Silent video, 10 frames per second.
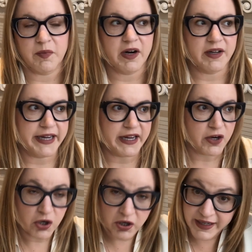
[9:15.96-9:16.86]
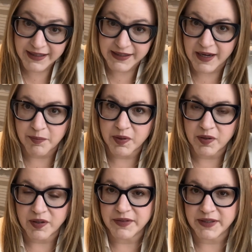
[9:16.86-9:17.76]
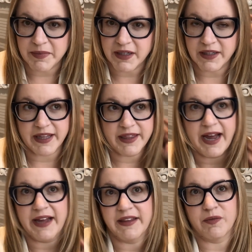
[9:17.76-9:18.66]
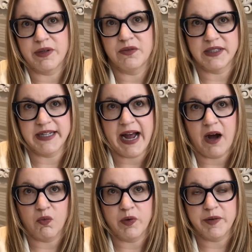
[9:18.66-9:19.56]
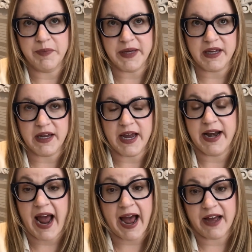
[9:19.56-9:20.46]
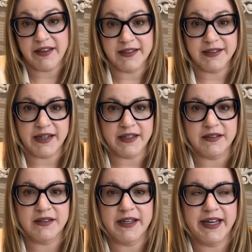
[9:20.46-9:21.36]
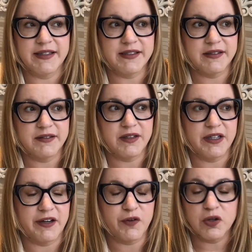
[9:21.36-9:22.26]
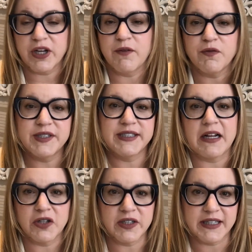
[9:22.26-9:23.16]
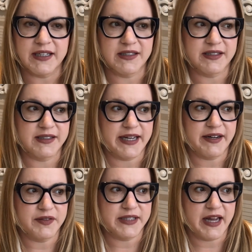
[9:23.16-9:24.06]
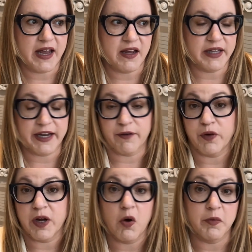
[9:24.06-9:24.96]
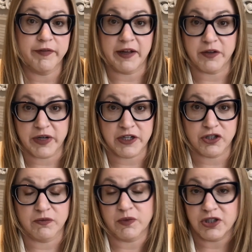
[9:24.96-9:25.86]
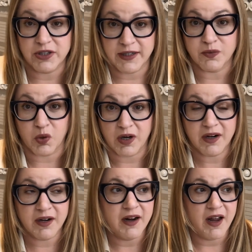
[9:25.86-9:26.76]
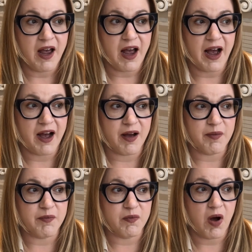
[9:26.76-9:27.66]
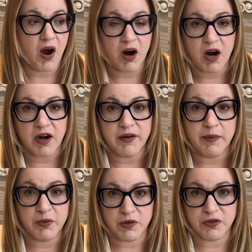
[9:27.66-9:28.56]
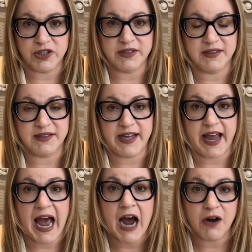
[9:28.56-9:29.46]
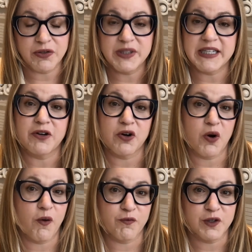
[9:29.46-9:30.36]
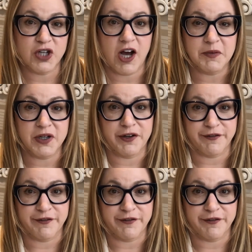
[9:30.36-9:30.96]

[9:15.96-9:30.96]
Mark, like a current example of something like that we use now would be an ad that says, if you're looking for seller leads, instead of saying like free home evaluation, which does work, our approach is to say, how to sell your home for top dollar